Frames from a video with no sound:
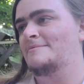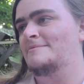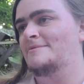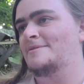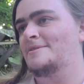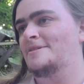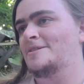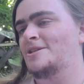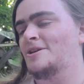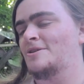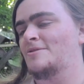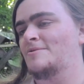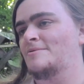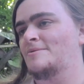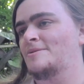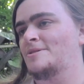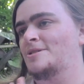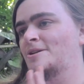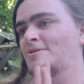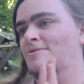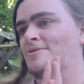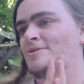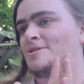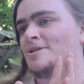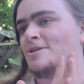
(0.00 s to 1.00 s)
so
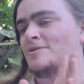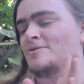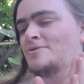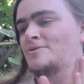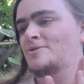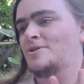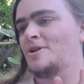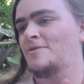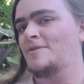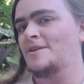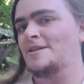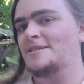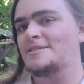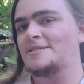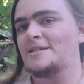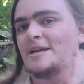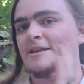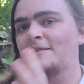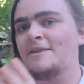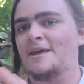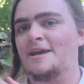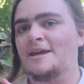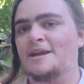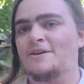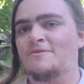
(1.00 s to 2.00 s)
the
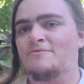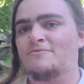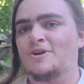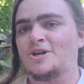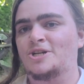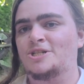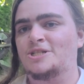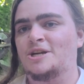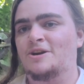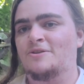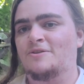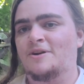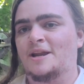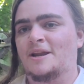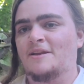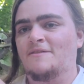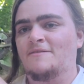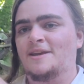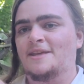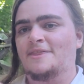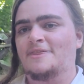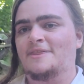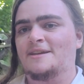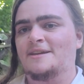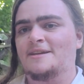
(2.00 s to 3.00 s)
sunlight and fresh air kind of
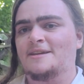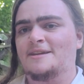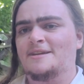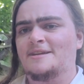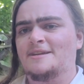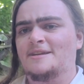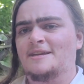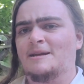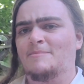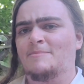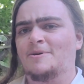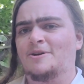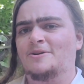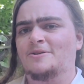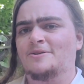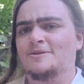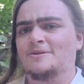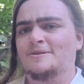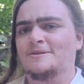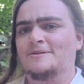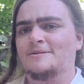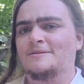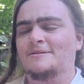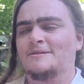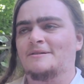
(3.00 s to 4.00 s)
get the
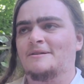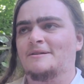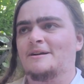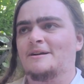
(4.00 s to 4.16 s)
chemical